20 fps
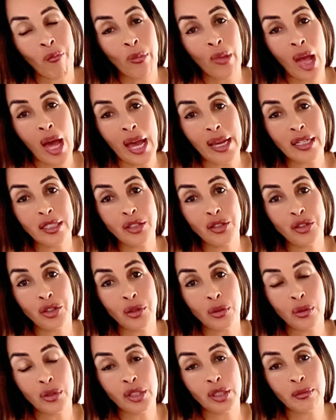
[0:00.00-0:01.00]
I can
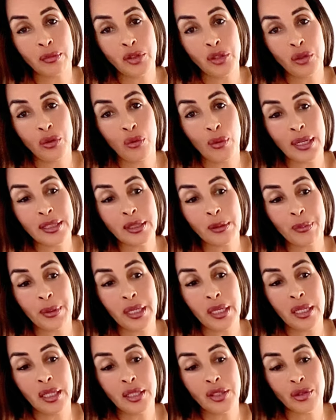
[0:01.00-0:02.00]
do some new
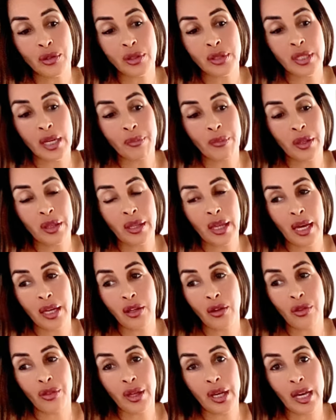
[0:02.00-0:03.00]
recipes or something that you
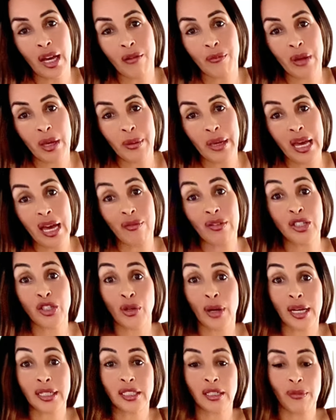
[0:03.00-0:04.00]
think I maybe haven't
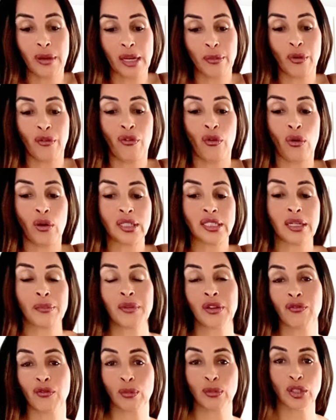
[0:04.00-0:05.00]
tried to make before,
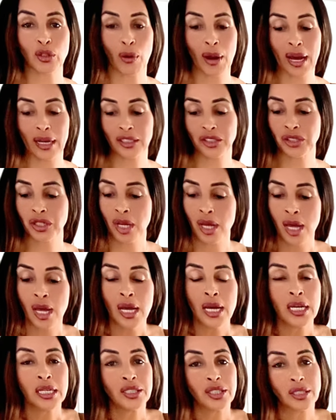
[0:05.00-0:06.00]
something from scratch,
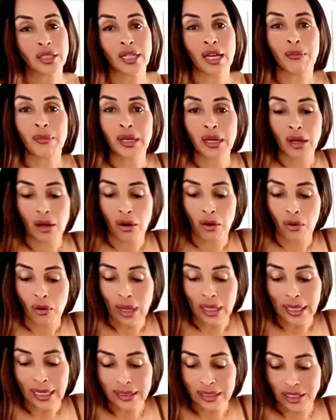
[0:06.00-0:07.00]
just let me know. I
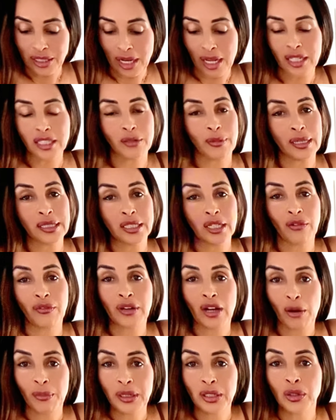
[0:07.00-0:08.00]
like to challenge myself and
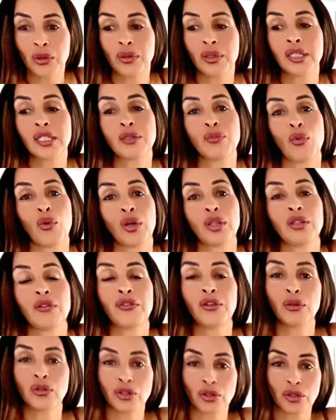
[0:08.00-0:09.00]
I'll be doing this more in the
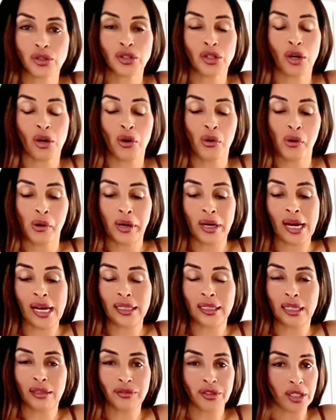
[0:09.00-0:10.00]
future, so I'd
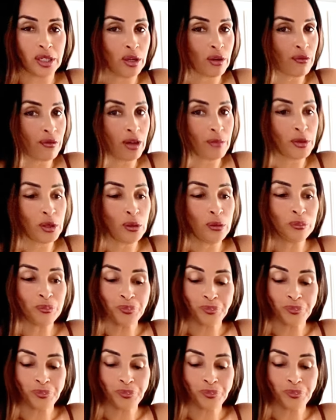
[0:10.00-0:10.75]
love to hear from you.